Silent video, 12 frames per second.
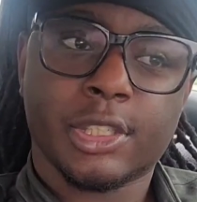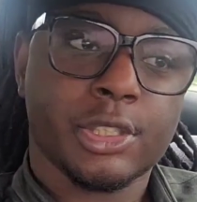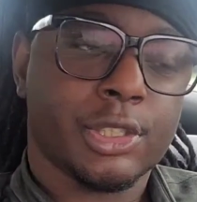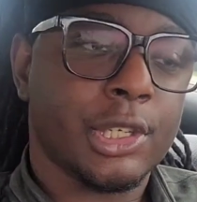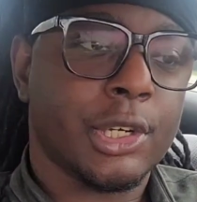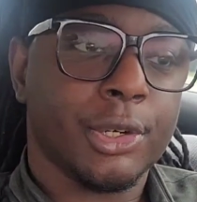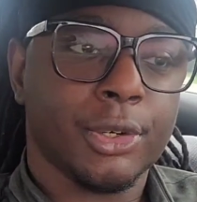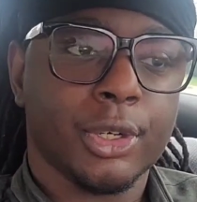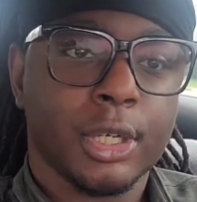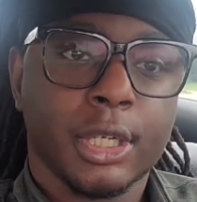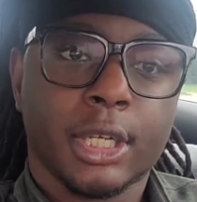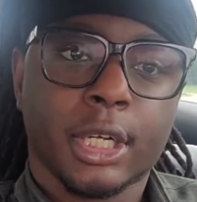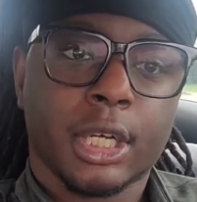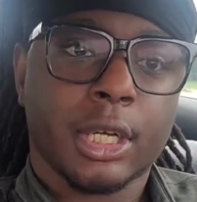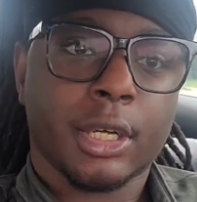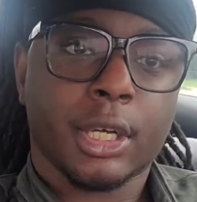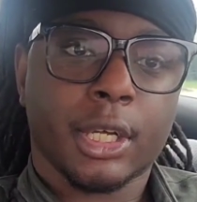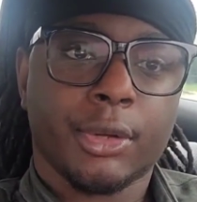So
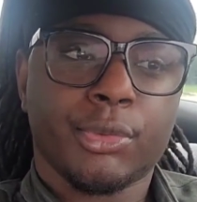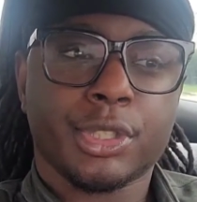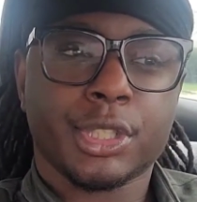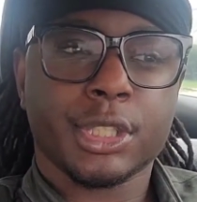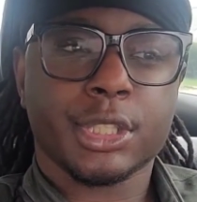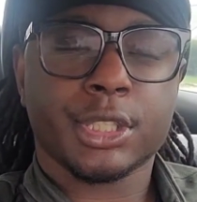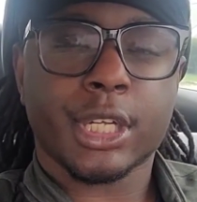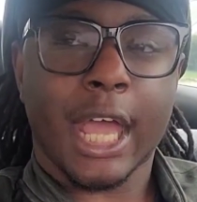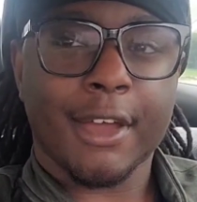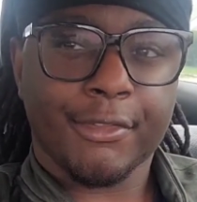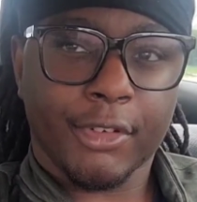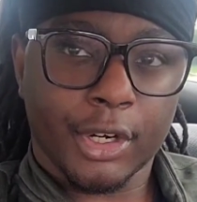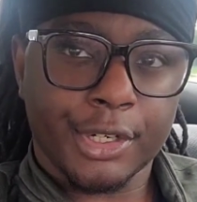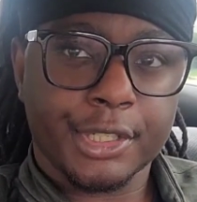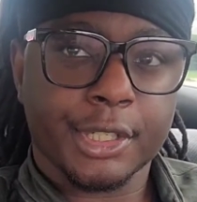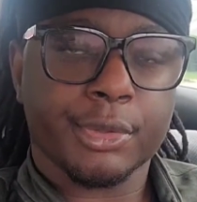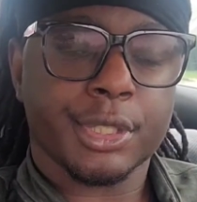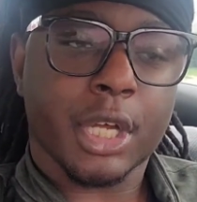it was just, at
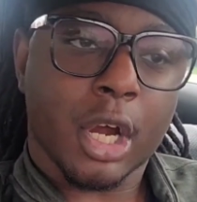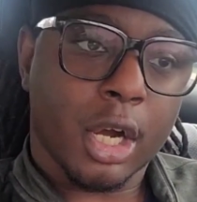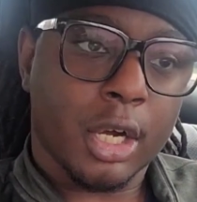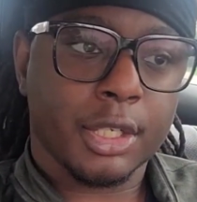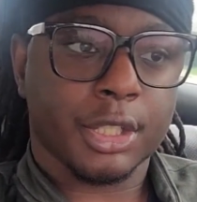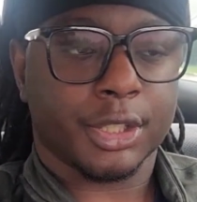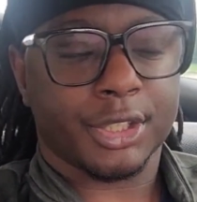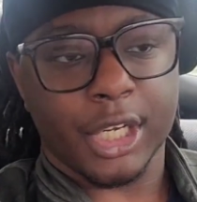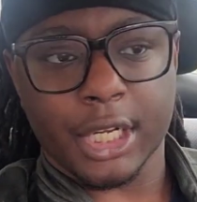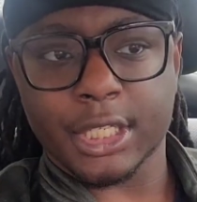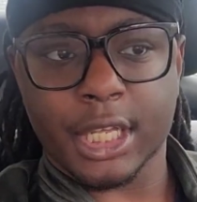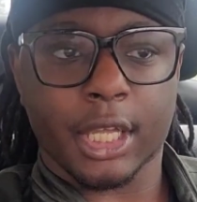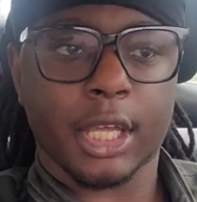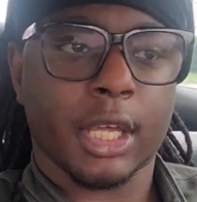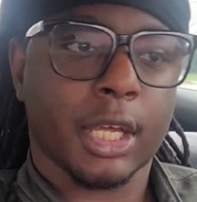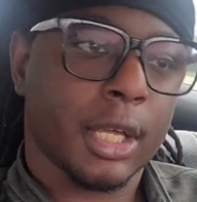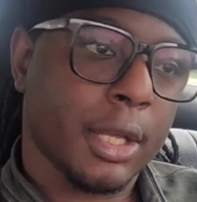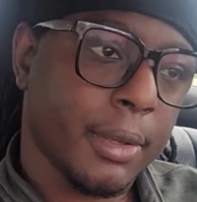first, it was hard just trying to take
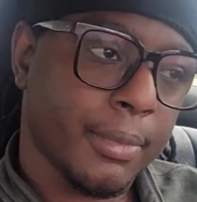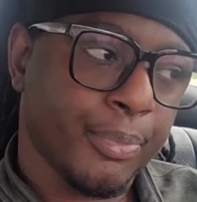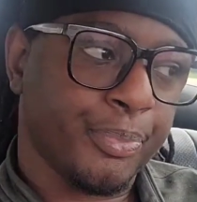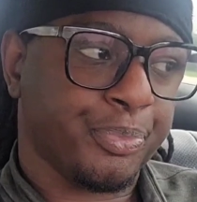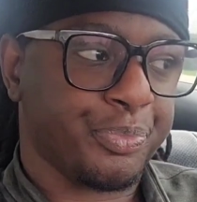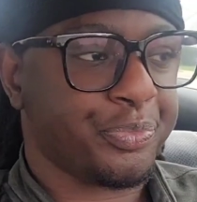care of him,